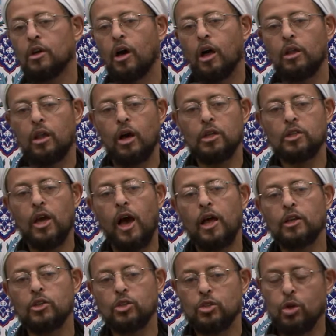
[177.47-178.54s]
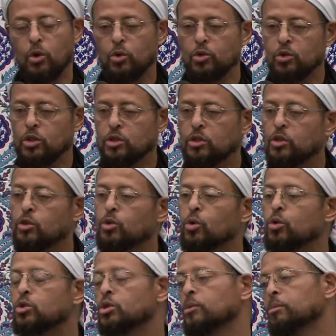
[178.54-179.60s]
Allah Ta'ala has chosen
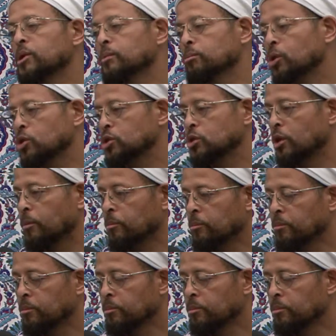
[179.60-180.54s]
you to be Muslim.